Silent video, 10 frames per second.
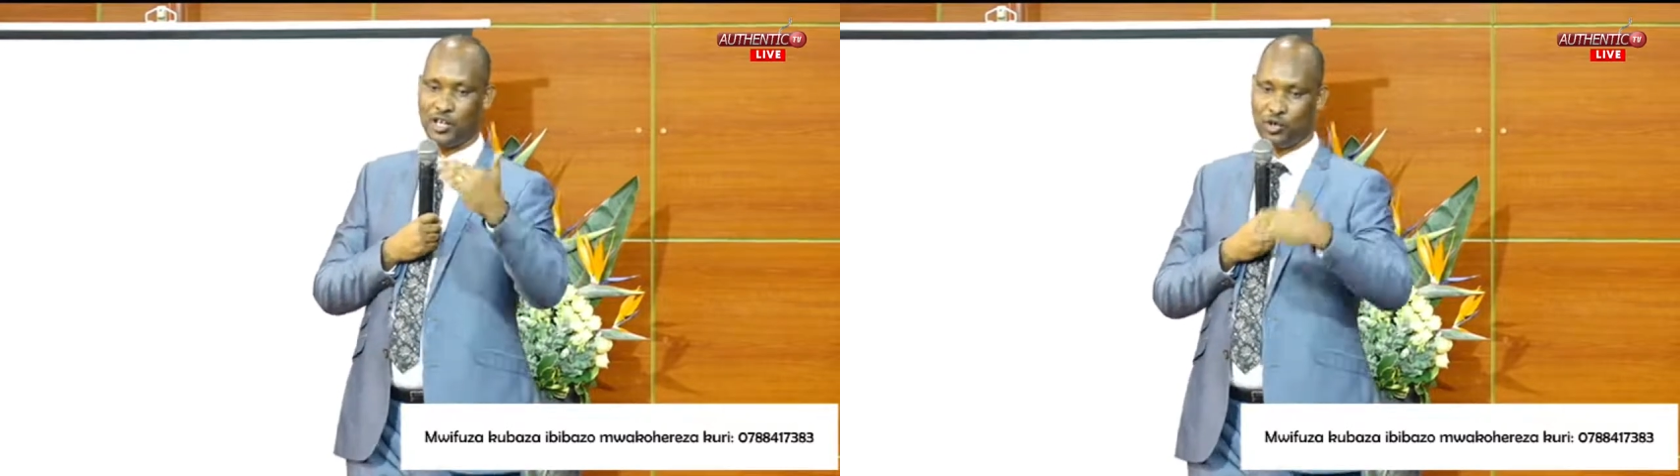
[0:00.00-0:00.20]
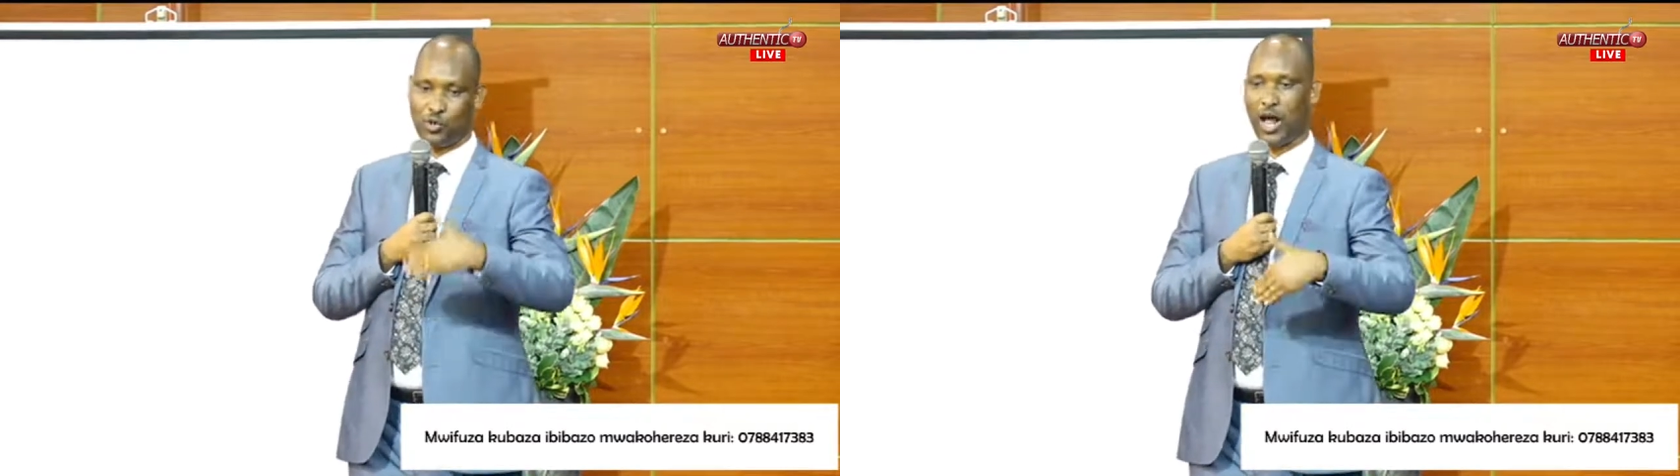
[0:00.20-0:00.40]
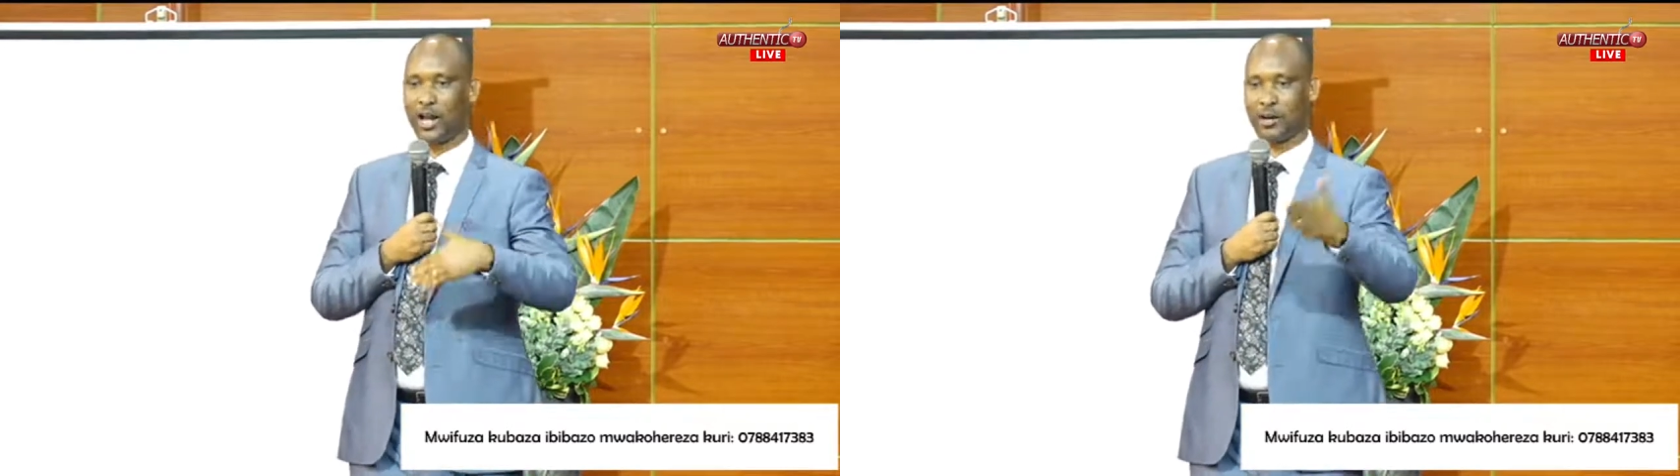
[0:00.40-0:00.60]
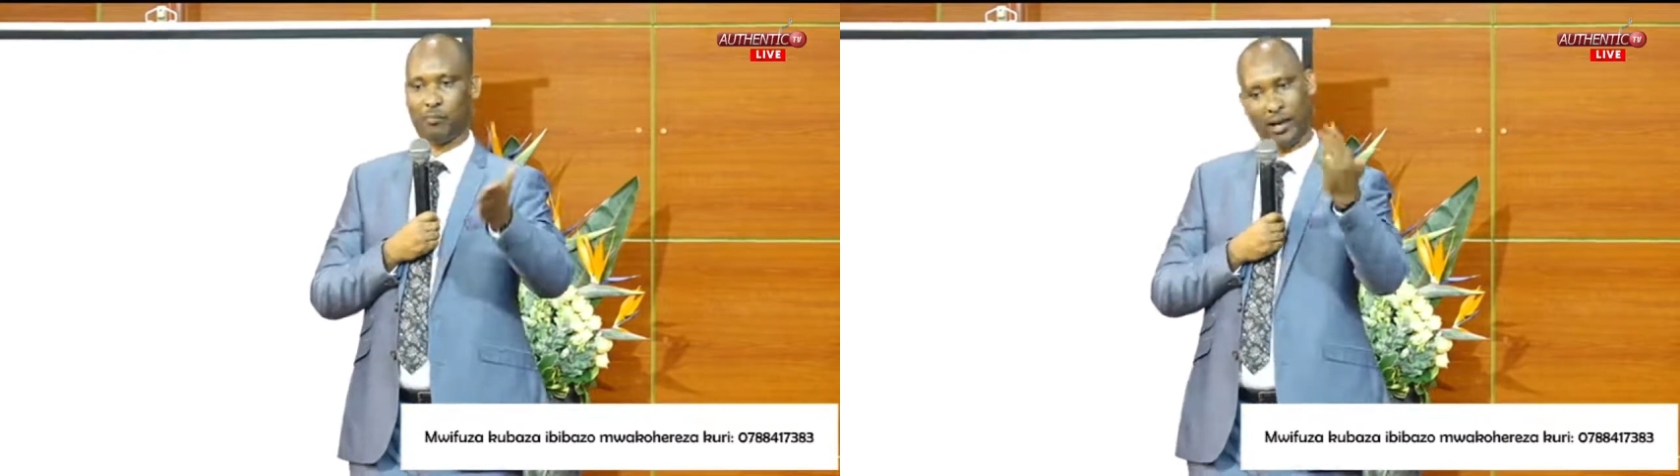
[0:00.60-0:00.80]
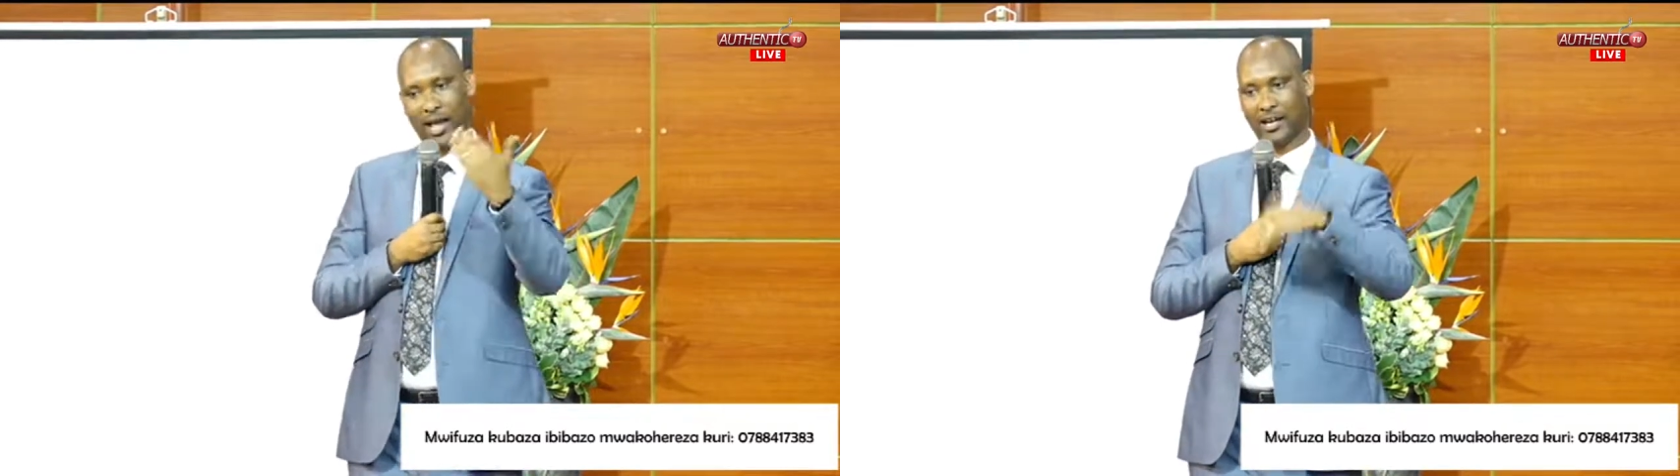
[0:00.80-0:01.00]
you can
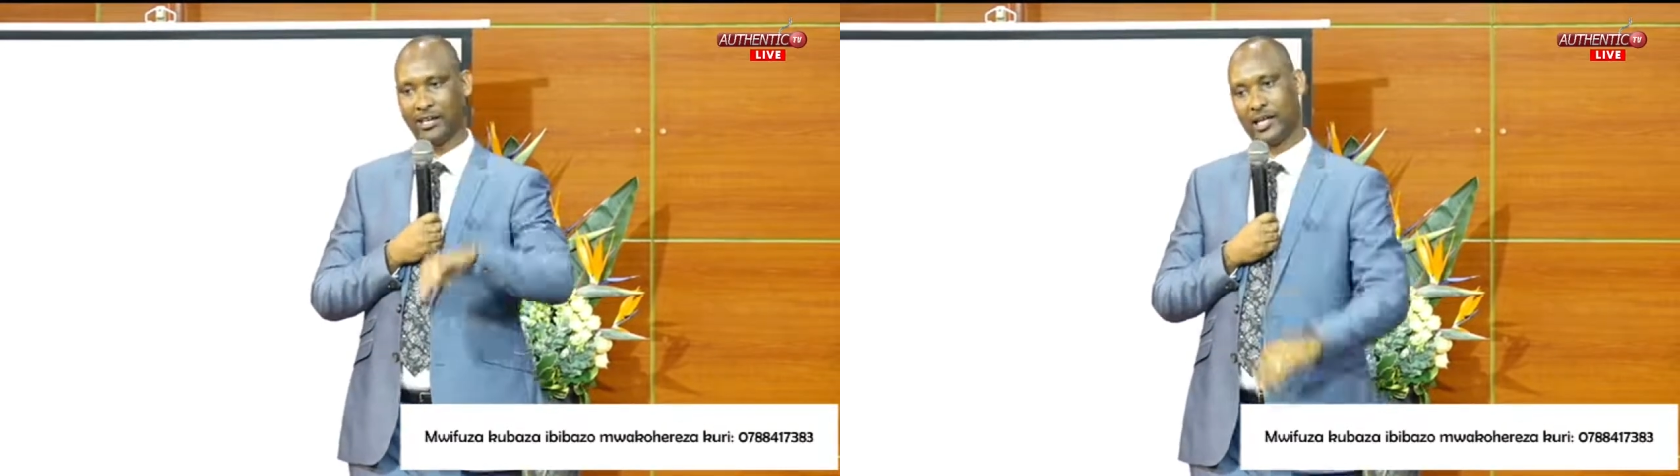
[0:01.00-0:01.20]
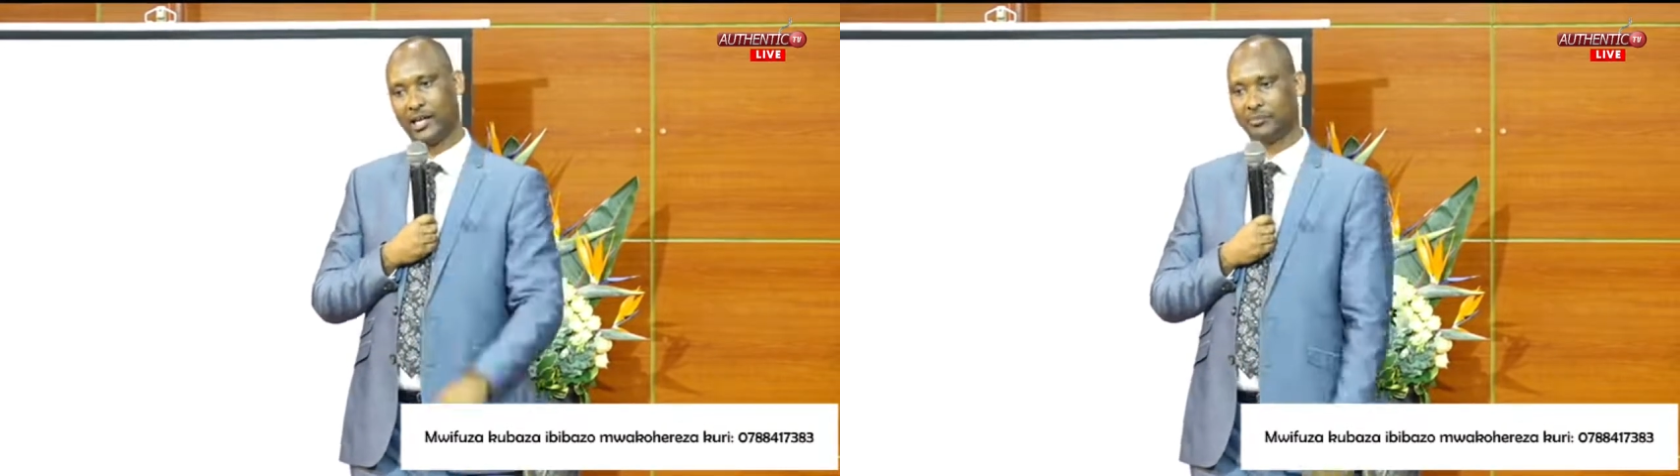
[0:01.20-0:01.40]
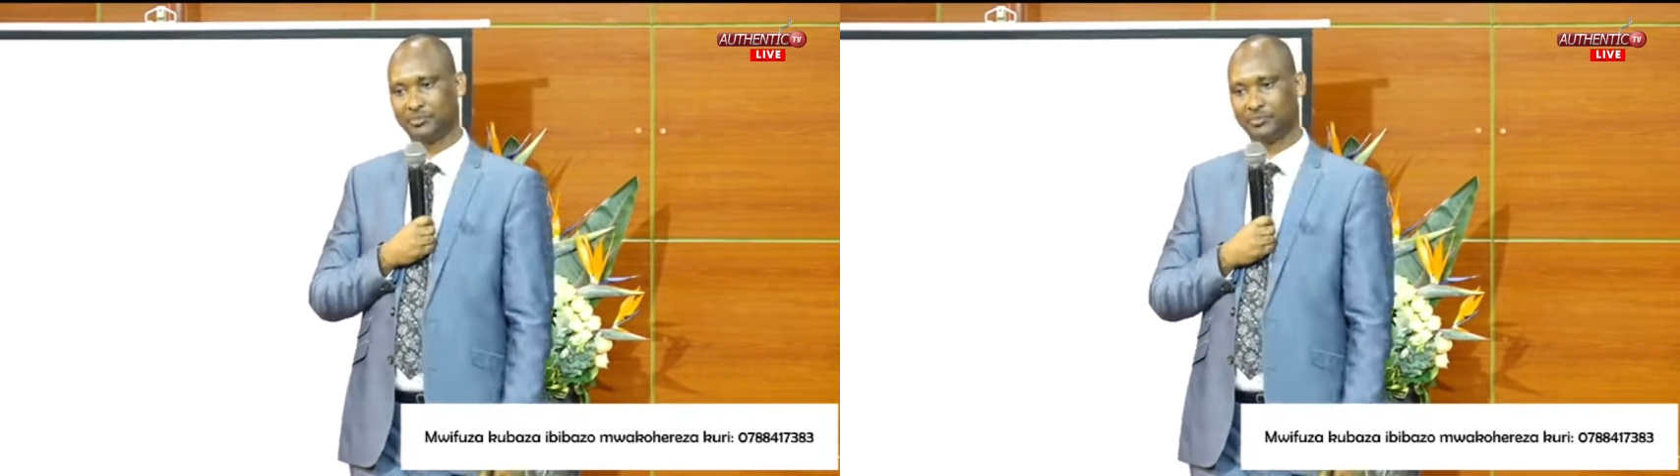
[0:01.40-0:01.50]
apply and come.